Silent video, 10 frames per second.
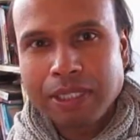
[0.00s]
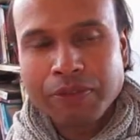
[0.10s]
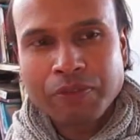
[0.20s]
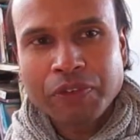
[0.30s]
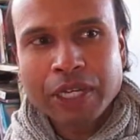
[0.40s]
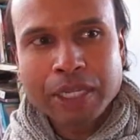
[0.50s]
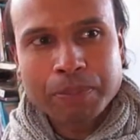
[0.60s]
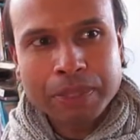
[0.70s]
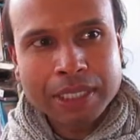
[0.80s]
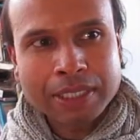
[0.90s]
and the fuck
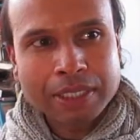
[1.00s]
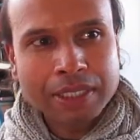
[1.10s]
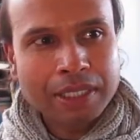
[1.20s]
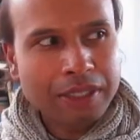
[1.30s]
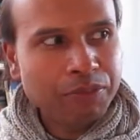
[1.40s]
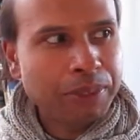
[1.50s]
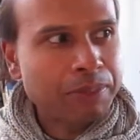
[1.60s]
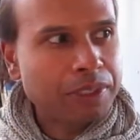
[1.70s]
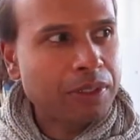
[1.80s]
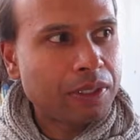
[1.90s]
it button. If
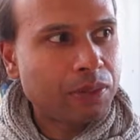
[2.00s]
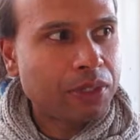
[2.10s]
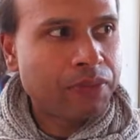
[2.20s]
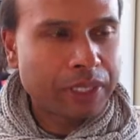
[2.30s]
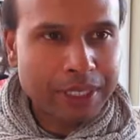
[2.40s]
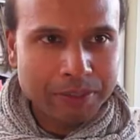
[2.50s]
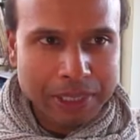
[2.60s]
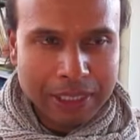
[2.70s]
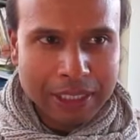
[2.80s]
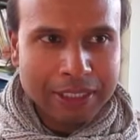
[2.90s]
people don't know what the fuck it
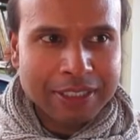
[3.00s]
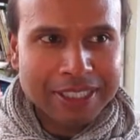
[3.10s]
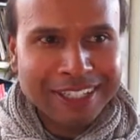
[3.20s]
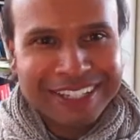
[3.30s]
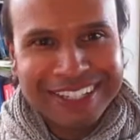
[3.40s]
button is,